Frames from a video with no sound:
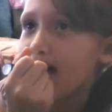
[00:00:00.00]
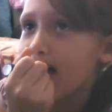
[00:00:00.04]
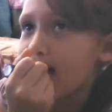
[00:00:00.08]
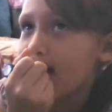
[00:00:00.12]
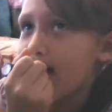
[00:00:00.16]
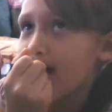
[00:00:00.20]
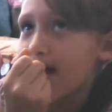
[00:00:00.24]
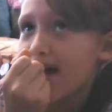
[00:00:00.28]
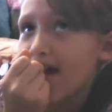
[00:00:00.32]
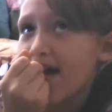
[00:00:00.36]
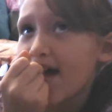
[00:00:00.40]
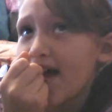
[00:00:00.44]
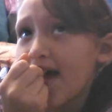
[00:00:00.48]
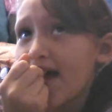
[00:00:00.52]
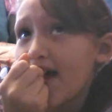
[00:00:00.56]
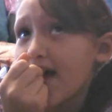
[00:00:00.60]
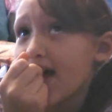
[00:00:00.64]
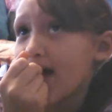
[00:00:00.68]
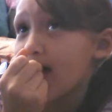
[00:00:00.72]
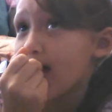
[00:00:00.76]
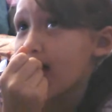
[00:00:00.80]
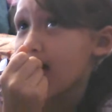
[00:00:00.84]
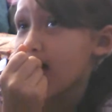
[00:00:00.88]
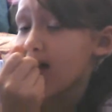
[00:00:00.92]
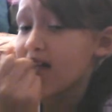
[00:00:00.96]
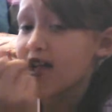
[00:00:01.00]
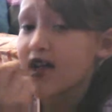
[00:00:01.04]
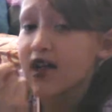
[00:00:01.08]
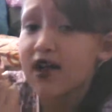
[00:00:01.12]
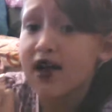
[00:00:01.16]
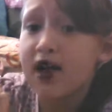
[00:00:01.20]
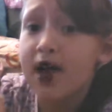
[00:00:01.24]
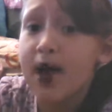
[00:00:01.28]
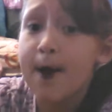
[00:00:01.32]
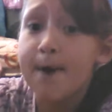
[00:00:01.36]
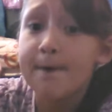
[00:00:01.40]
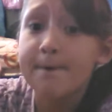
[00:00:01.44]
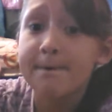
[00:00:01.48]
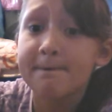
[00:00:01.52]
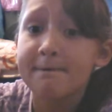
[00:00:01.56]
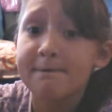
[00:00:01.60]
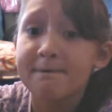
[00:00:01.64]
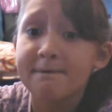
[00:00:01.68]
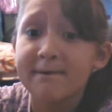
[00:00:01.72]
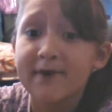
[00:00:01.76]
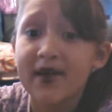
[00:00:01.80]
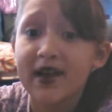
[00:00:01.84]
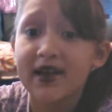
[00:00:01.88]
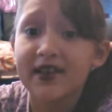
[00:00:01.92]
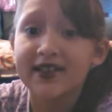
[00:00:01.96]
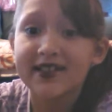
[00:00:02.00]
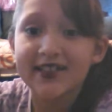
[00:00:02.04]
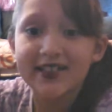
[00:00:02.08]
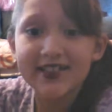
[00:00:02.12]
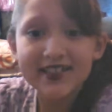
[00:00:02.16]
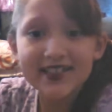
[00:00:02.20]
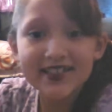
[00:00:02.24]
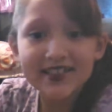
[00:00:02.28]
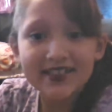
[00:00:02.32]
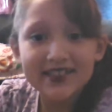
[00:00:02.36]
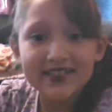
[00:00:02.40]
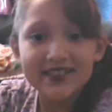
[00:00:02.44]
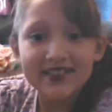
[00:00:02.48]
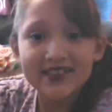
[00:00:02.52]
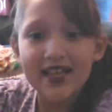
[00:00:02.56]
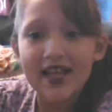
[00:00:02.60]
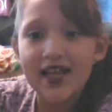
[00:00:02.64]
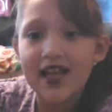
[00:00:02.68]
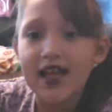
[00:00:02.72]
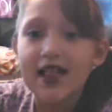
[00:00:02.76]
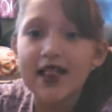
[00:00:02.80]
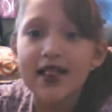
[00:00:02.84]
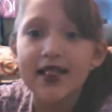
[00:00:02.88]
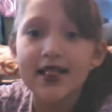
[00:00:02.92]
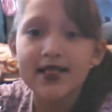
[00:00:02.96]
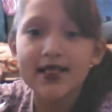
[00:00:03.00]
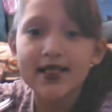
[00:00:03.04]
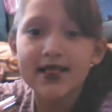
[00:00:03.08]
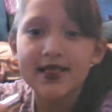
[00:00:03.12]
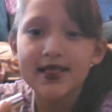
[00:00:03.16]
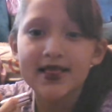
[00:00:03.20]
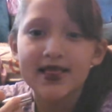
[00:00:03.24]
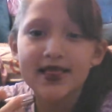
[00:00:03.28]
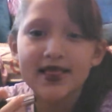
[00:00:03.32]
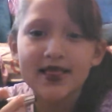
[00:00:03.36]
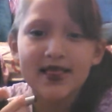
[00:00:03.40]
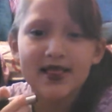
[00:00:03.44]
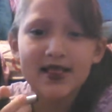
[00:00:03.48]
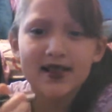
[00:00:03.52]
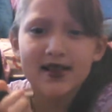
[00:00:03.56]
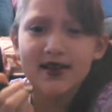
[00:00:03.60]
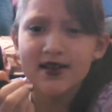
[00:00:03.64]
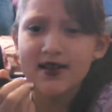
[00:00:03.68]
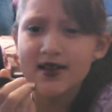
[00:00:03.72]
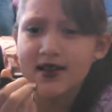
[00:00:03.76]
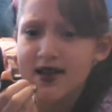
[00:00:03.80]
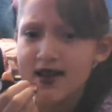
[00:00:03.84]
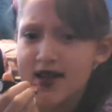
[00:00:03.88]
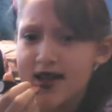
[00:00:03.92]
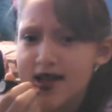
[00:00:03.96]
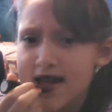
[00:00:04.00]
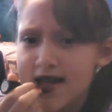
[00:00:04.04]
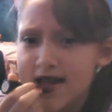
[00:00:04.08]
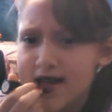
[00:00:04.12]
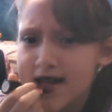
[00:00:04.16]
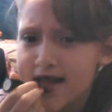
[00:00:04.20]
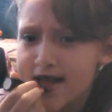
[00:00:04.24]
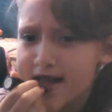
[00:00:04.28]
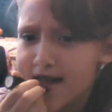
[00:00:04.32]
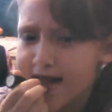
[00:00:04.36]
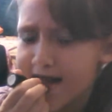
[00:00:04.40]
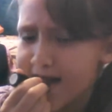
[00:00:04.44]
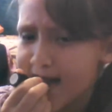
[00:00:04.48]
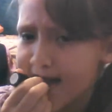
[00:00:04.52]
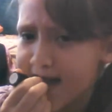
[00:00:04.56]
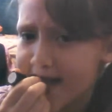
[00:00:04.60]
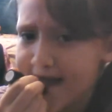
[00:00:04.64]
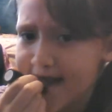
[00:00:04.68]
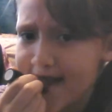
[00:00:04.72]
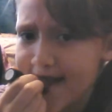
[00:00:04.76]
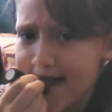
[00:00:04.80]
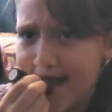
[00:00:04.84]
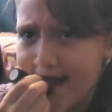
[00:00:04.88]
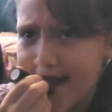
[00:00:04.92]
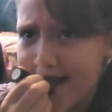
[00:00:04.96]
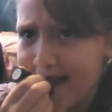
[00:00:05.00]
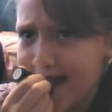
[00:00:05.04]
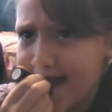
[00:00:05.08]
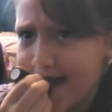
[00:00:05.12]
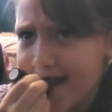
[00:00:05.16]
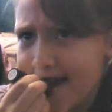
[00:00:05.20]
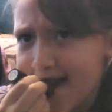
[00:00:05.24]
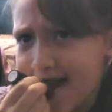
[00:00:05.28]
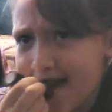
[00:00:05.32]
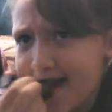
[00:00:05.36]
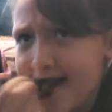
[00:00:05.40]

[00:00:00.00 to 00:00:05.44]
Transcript: [no speech]